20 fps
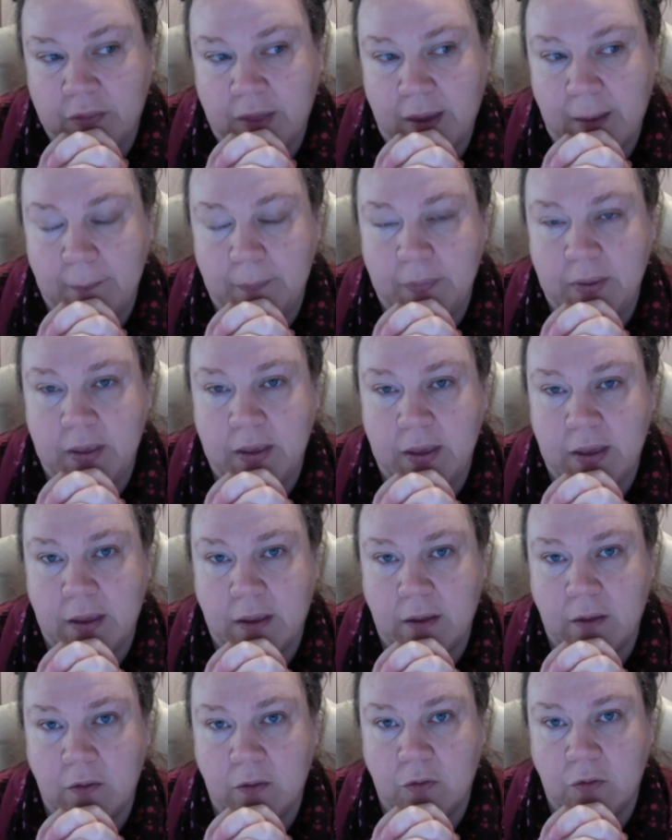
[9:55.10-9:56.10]
that
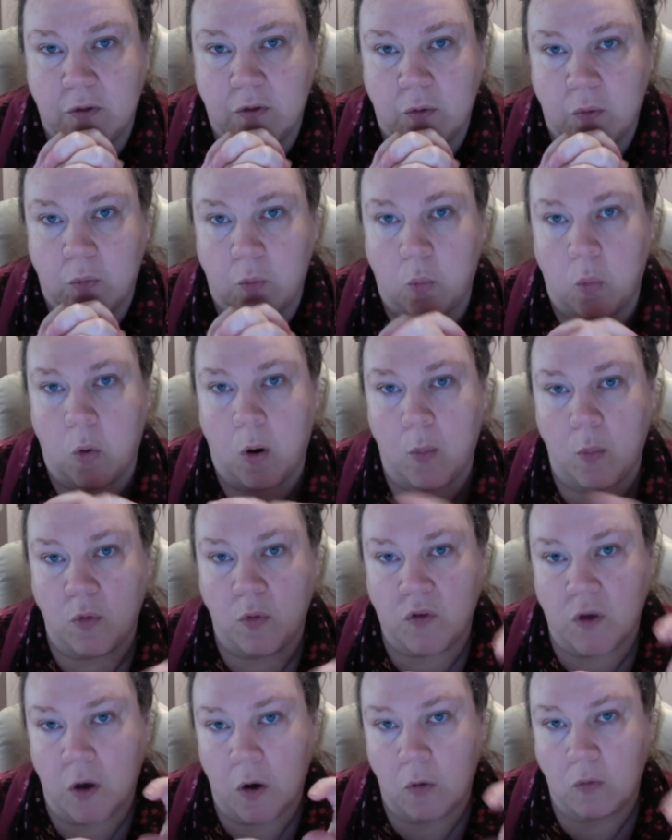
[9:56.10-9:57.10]
being that one
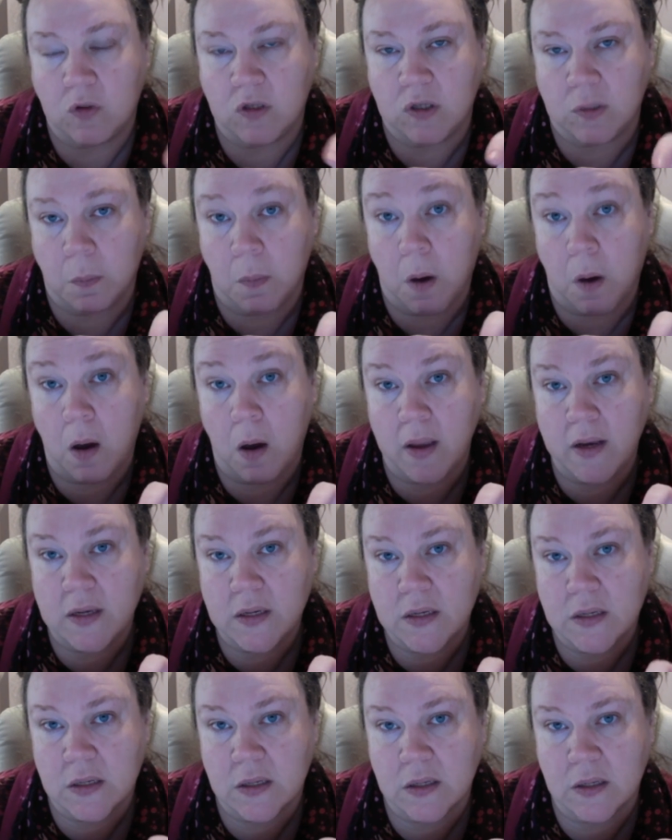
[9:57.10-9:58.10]
was holding
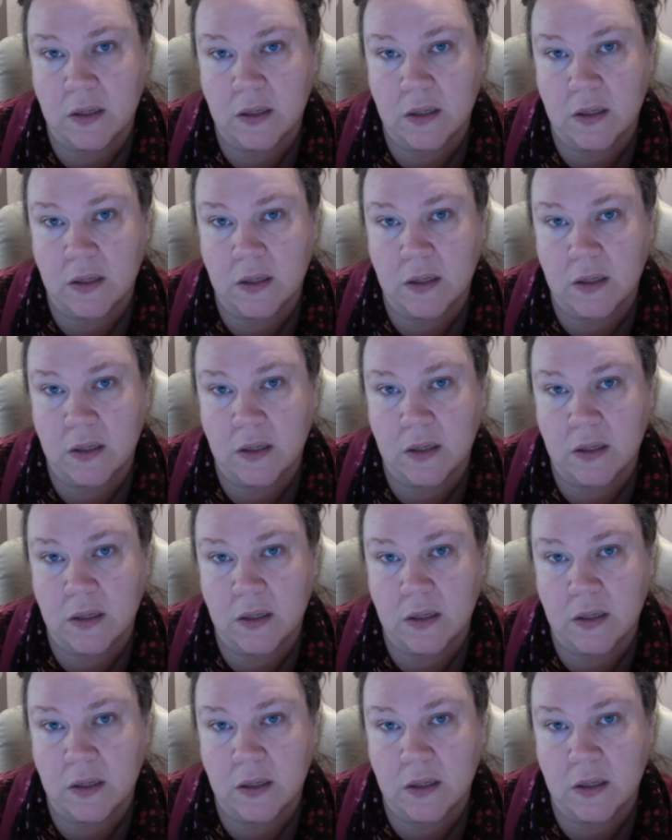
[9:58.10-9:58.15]
mind,